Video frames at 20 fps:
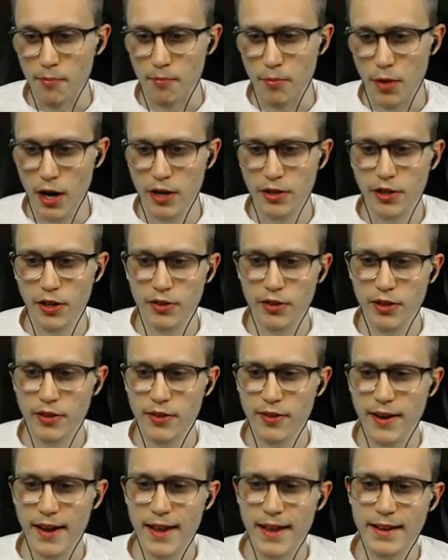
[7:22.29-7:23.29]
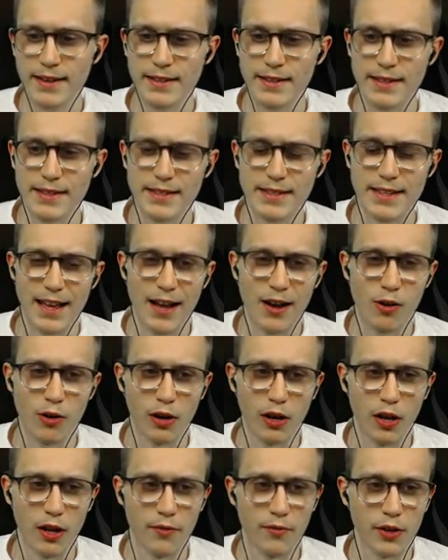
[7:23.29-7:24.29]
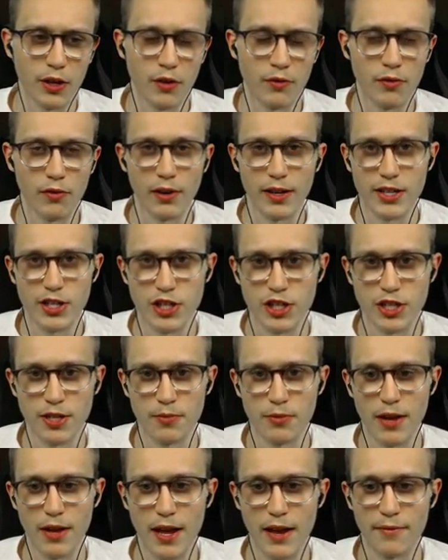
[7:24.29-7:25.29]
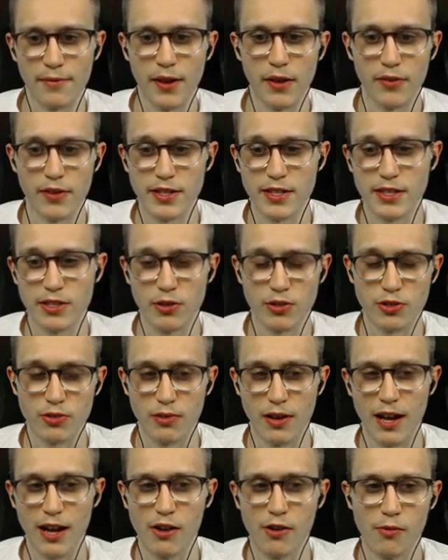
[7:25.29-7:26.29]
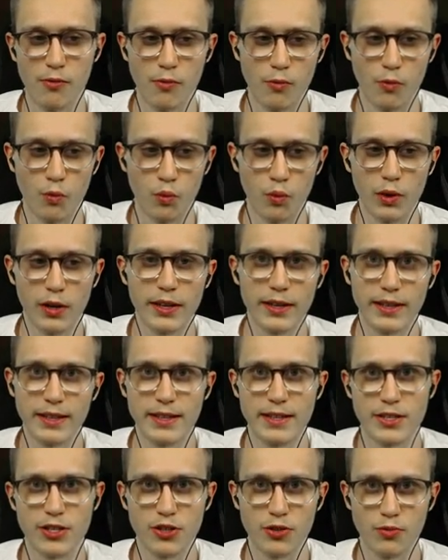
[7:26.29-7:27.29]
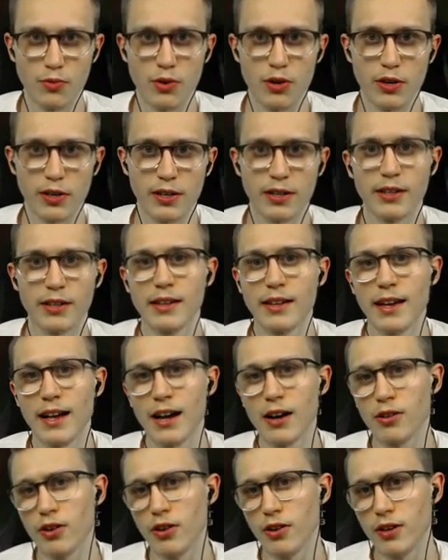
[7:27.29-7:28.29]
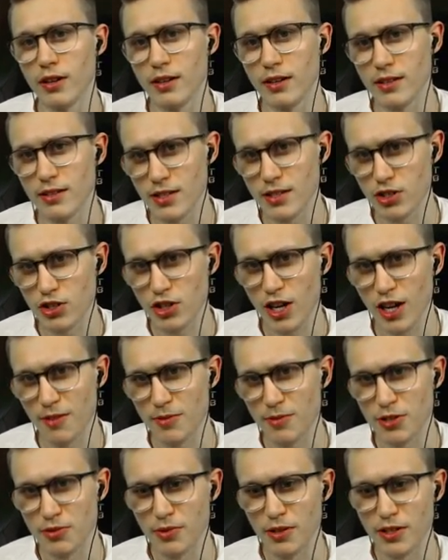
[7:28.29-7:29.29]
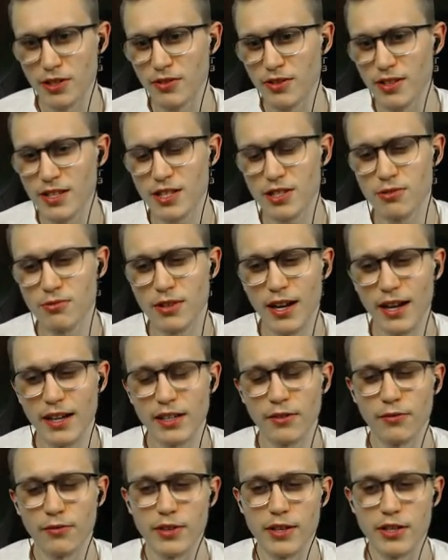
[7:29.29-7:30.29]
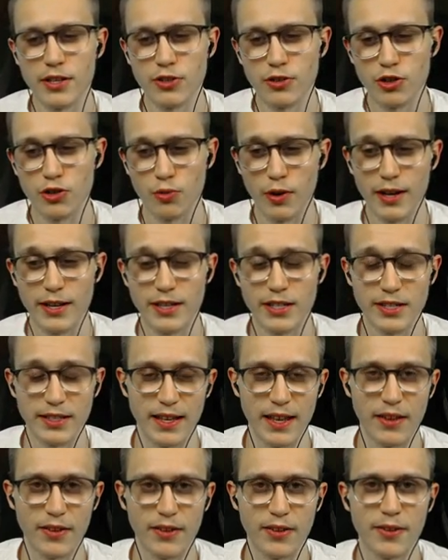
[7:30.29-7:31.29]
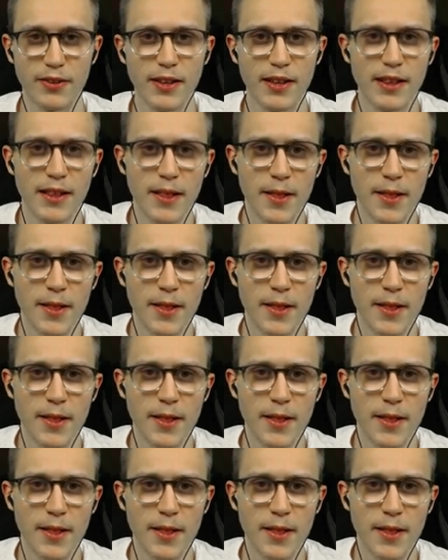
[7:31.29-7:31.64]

Bond, on the other hand, is how loving of a relationship you have. Now this is also how willing he is to work, how good he does his job as well, so these two kind of intertwine together.